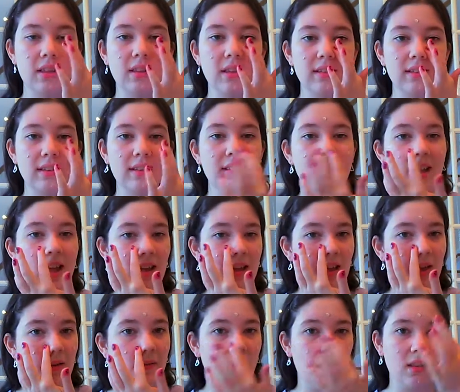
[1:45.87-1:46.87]
This does not
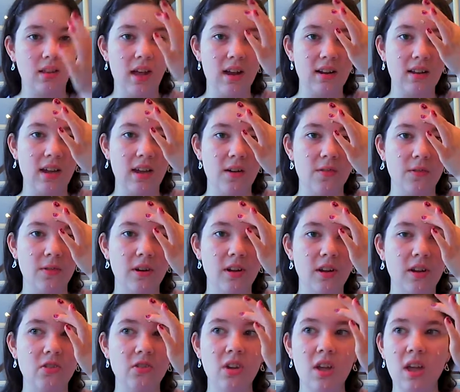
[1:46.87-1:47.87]
give a lot of
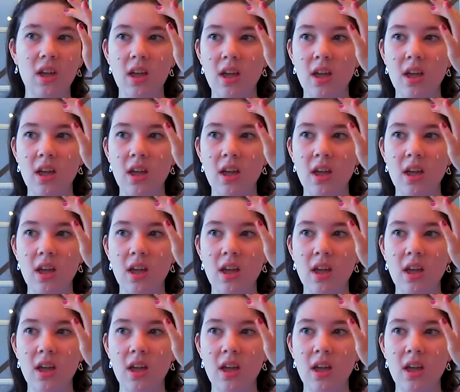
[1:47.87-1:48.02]
coverage,